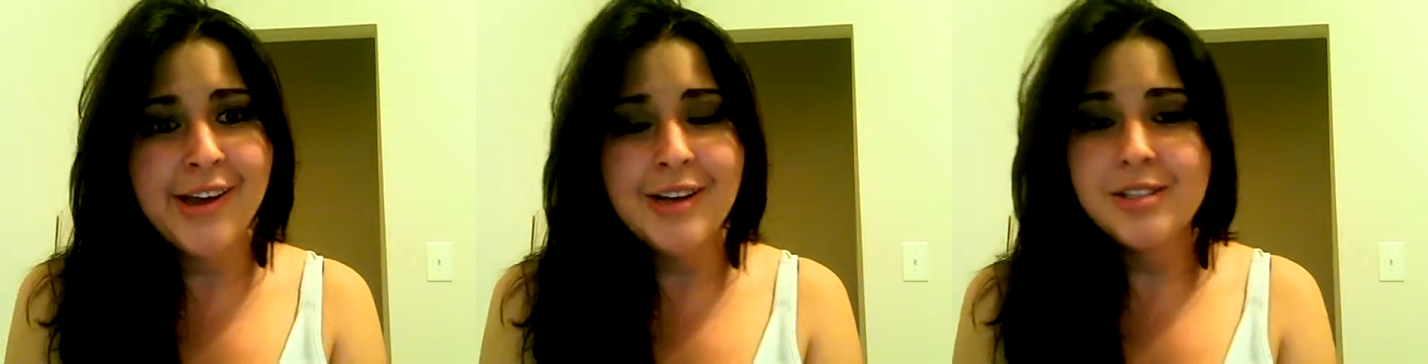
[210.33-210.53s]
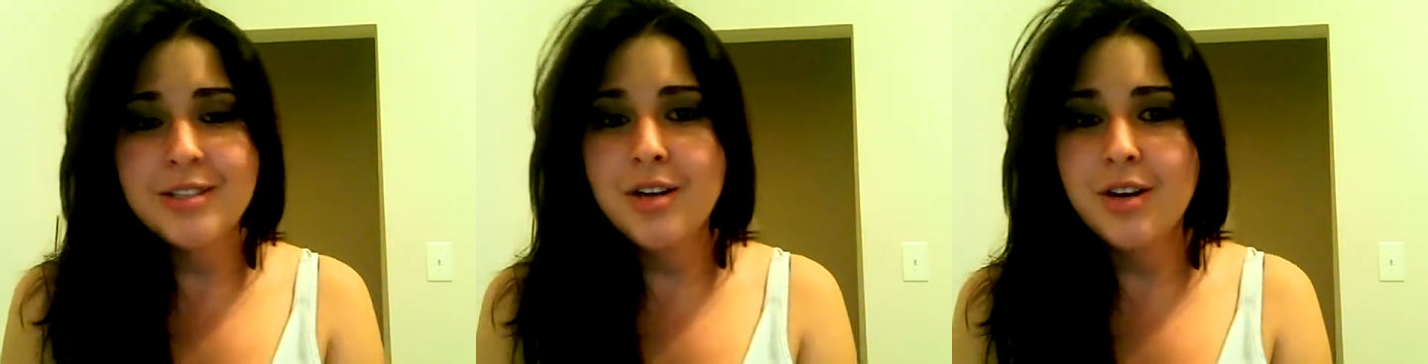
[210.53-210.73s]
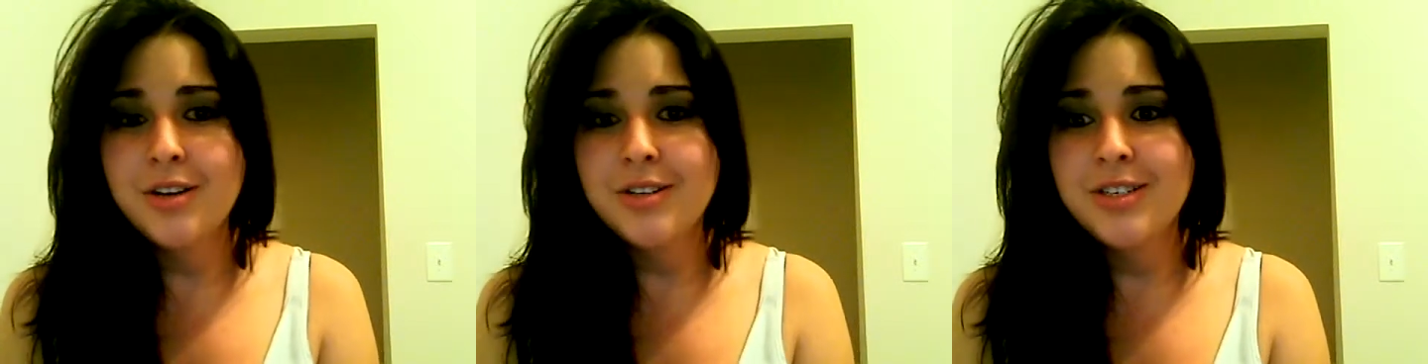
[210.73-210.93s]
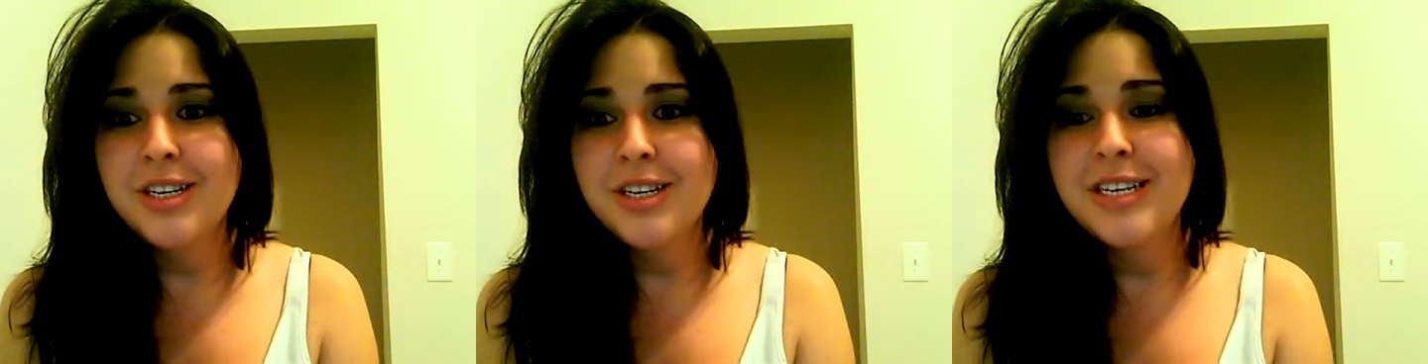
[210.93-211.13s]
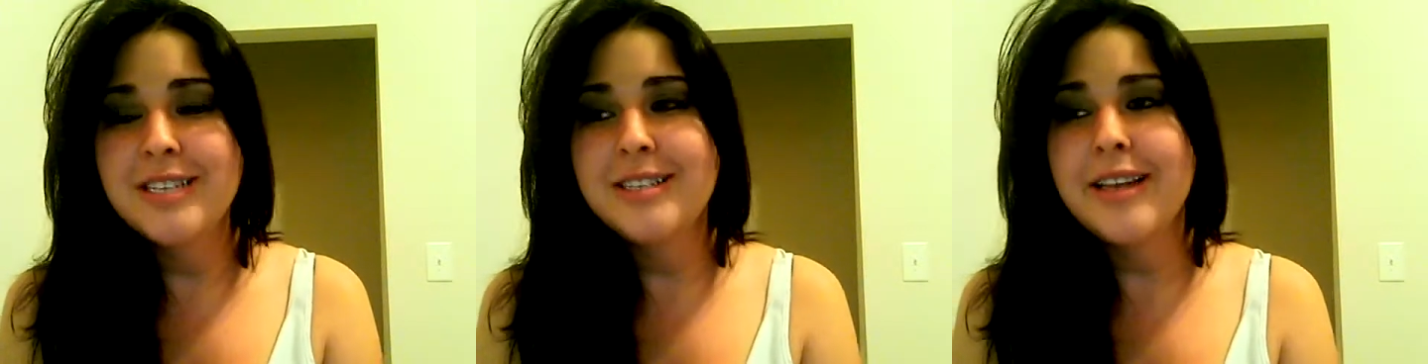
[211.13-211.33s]
So
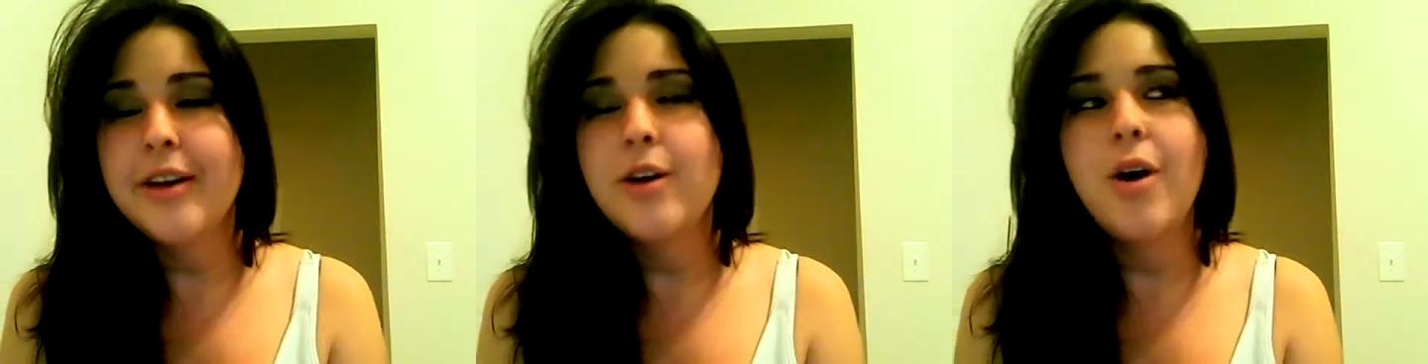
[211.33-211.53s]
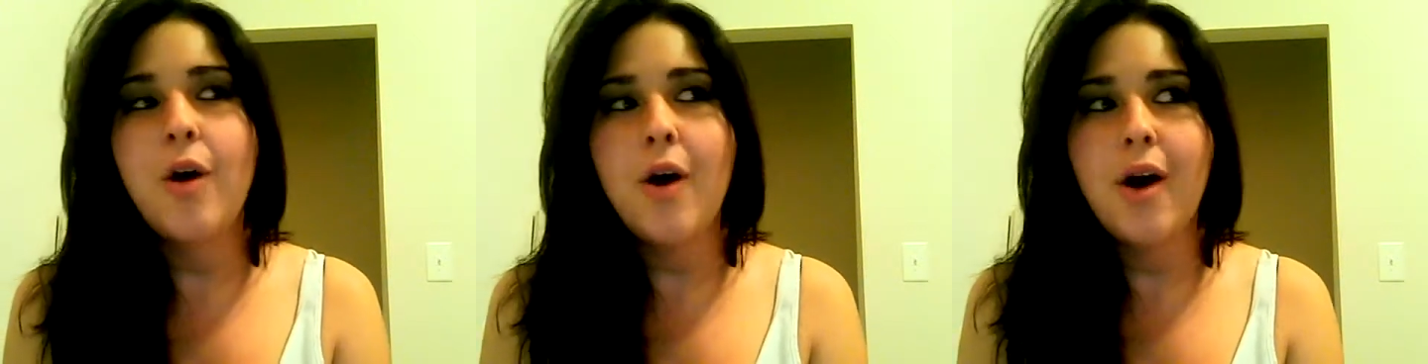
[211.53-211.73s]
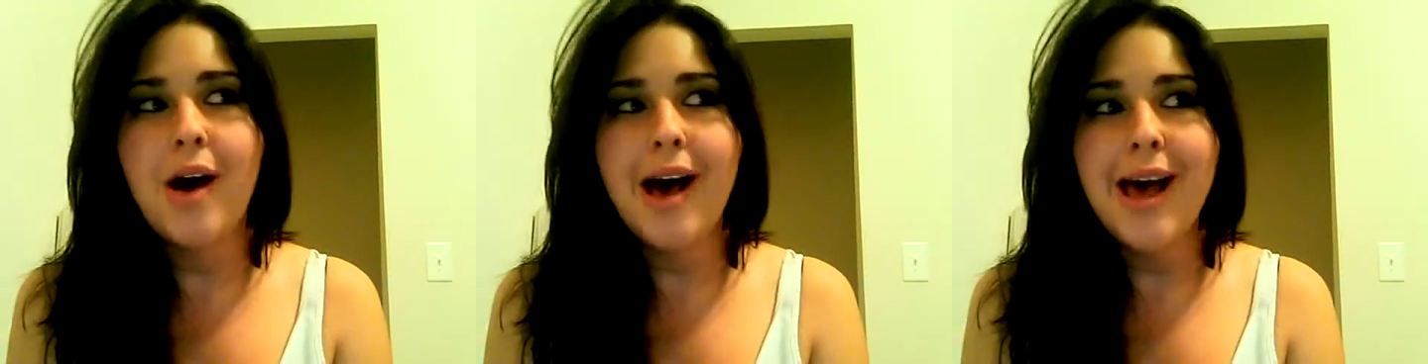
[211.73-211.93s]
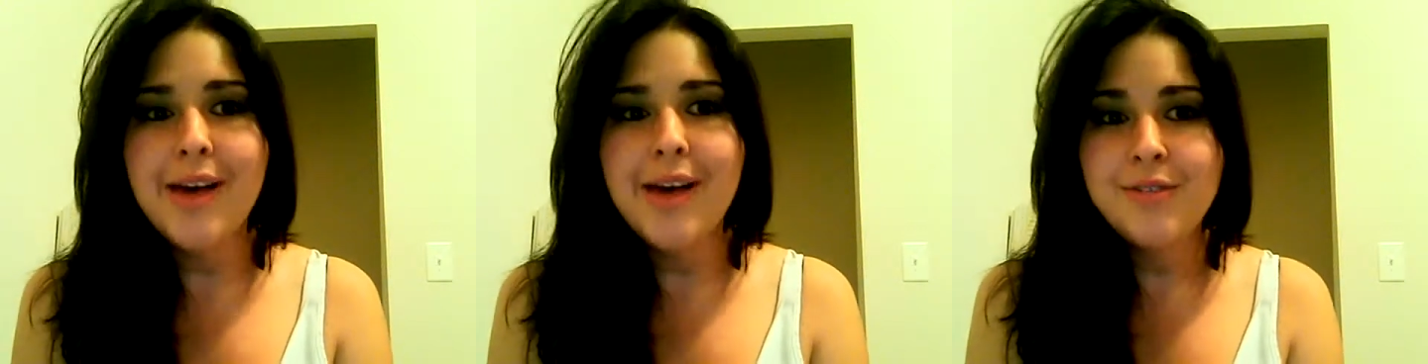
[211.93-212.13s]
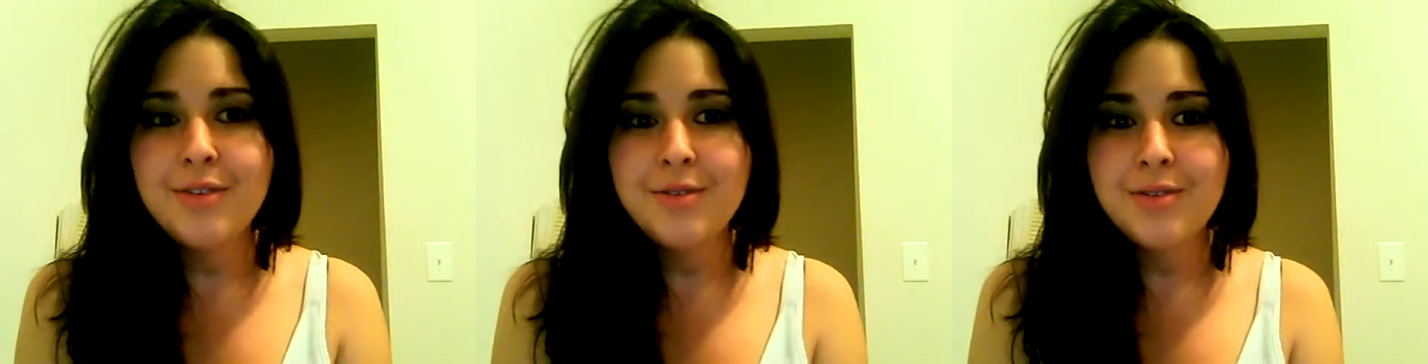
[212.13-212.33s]
he's like, "Oh, I
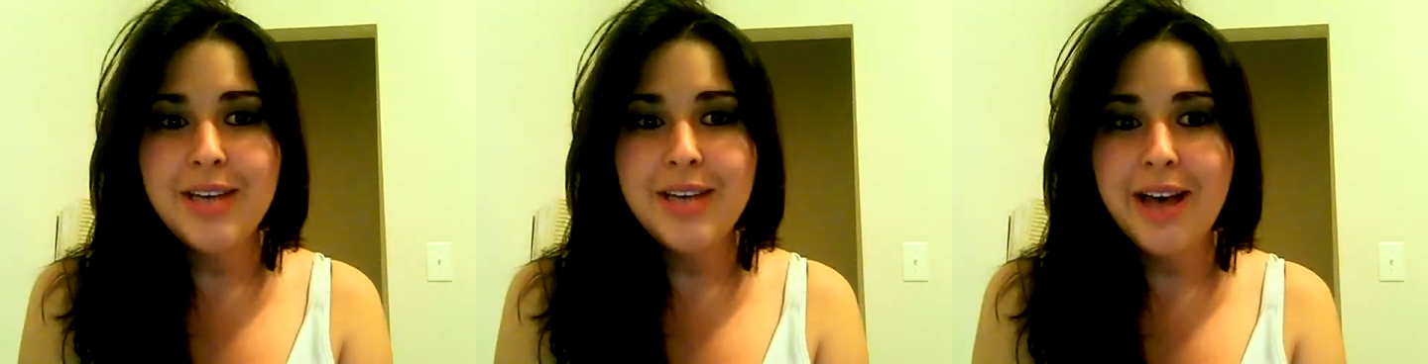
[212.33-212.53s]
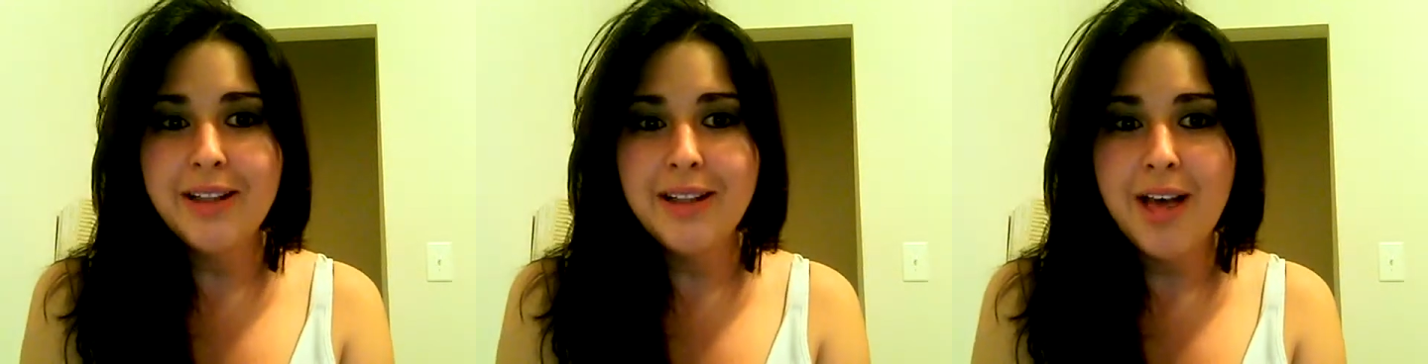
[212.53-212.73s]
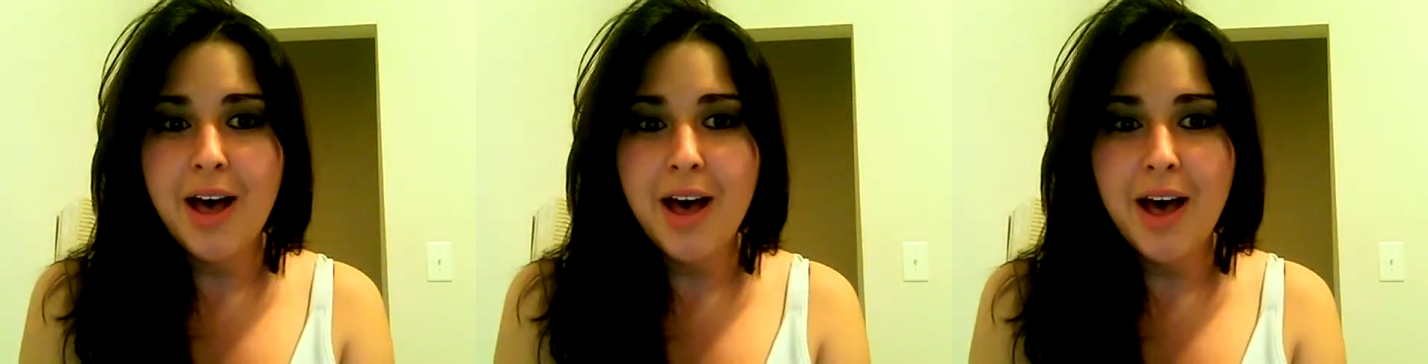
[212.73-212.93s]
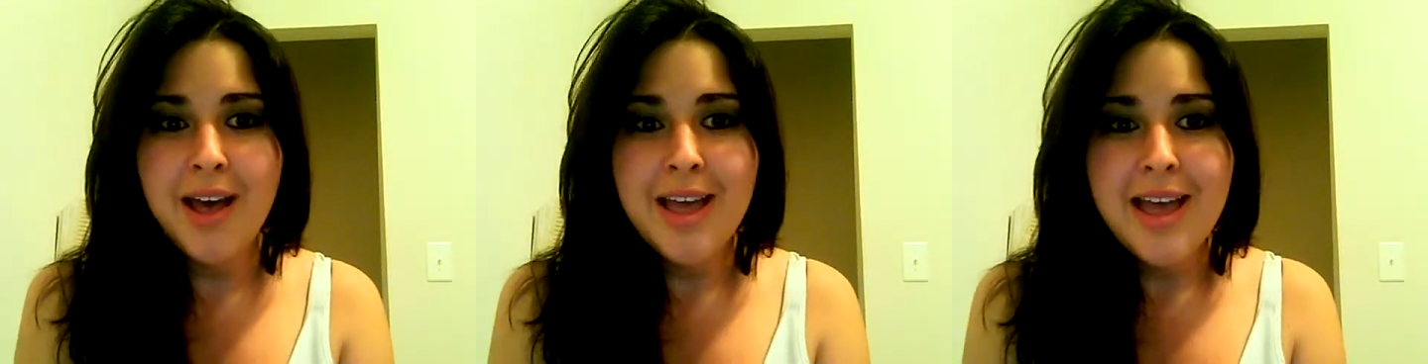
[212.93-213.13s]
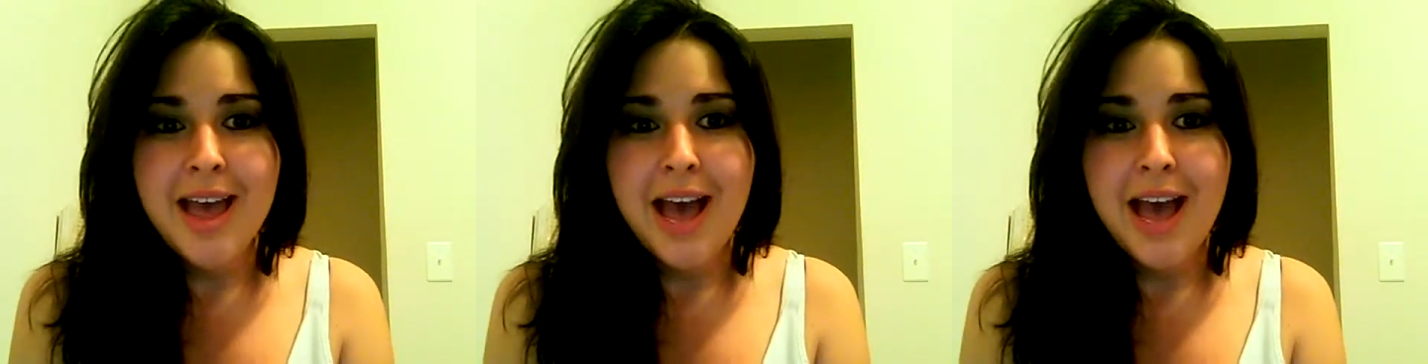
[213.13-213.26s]
have Nutella."